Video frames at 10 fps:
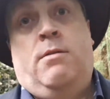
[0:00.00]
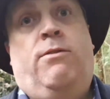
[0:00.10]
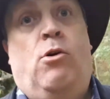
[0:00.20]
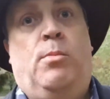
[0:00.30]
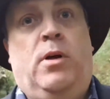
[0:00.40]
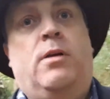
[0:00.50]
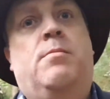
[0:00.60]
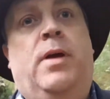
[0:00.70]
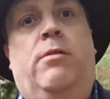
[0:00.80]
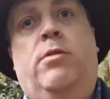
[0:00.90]
former
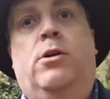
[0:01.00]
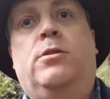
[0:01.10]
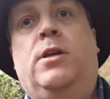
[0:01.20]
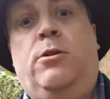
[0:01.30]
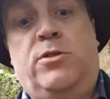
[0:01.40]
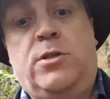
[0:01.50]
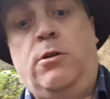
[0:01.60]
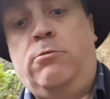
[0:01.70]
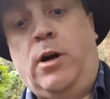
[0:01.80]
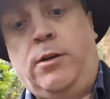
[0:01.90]
main road that used to
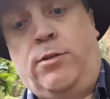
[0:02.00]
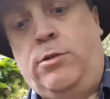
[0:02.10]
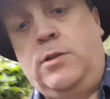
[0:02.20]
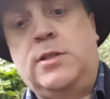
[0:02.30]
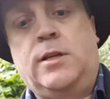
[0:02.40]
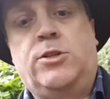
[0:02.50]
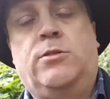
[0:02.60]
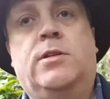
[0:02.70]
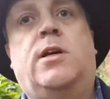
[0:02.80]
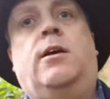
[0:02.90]
go right through the centre
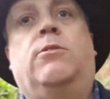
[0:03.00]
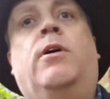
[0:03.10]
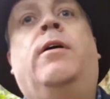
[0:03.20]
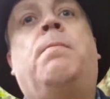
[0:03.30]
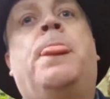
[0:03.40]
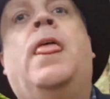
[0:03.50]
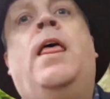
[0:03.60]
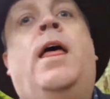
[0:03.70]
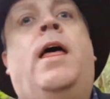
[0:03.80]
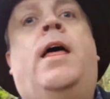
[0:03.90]
of the town.
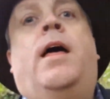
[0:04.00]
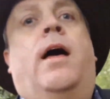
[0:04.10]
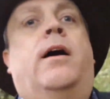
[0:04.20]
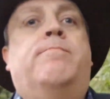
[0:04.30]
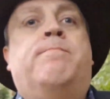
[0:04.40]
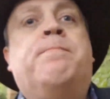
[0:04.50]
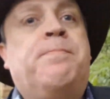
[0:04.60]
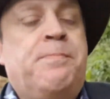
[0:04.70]
Um,